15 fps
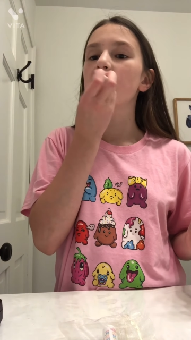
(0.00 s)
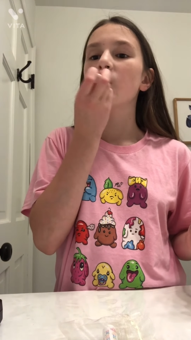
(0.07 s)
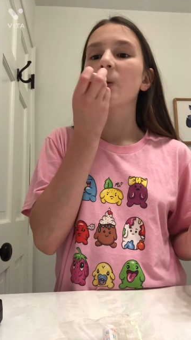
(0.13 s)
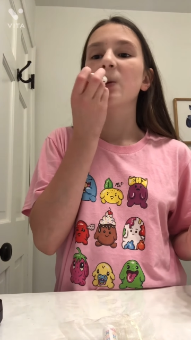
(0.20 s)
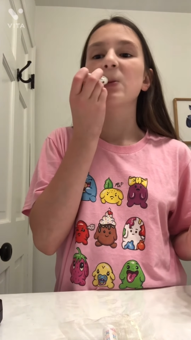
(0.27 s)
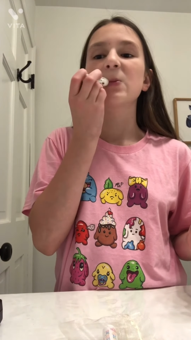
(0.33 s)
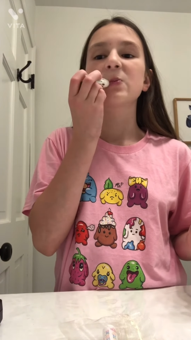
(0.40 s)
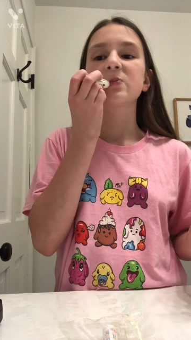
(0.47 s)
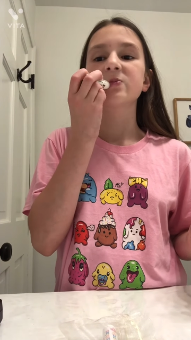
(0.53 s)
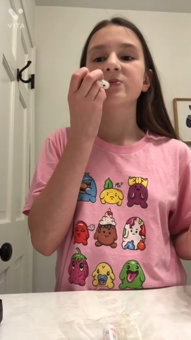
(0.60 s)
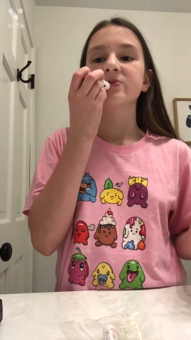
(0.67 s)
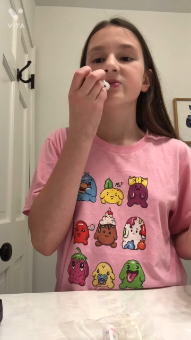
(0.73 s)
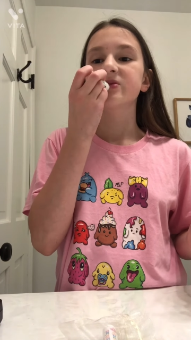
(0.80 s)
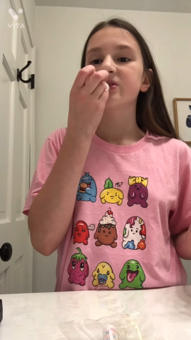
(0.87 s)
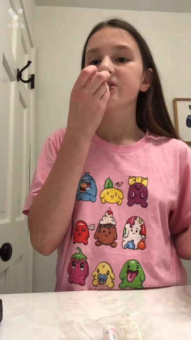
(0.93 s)

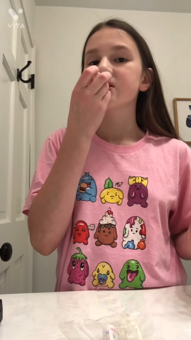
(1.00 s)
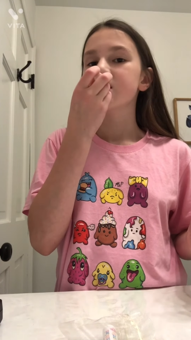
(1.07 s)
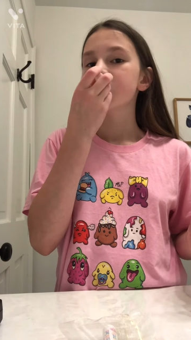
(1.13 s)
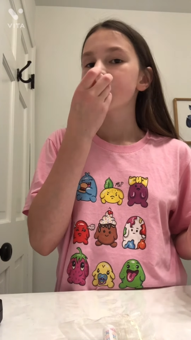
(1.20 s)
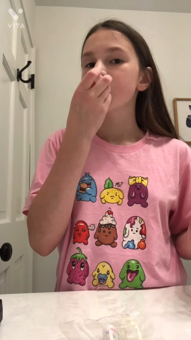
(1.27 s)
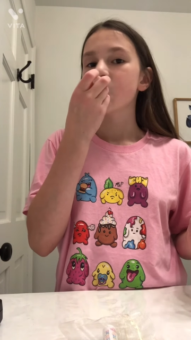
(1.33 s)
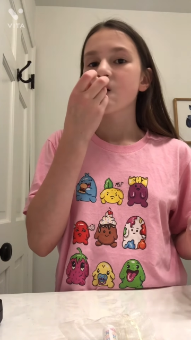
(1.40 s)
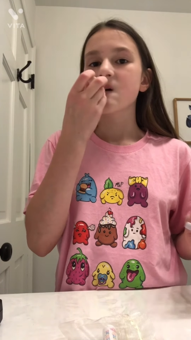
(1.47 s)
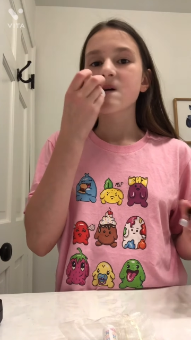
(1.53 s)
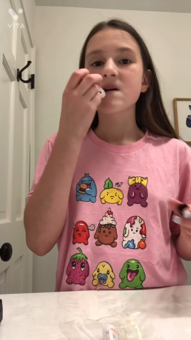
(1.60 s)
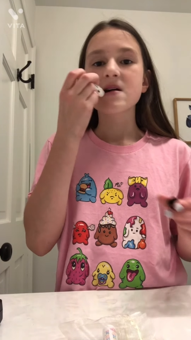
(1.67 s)
(silence)